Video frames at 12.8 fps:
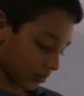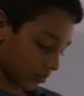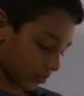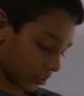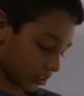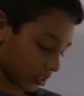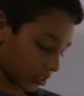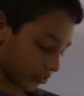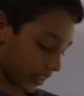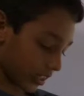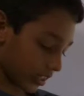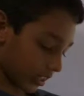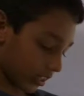We'll just
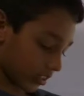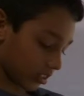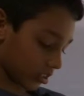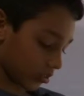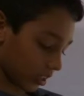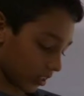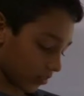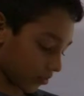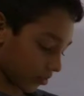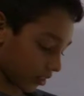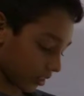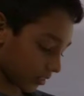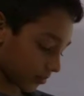write it out as
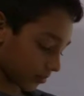24,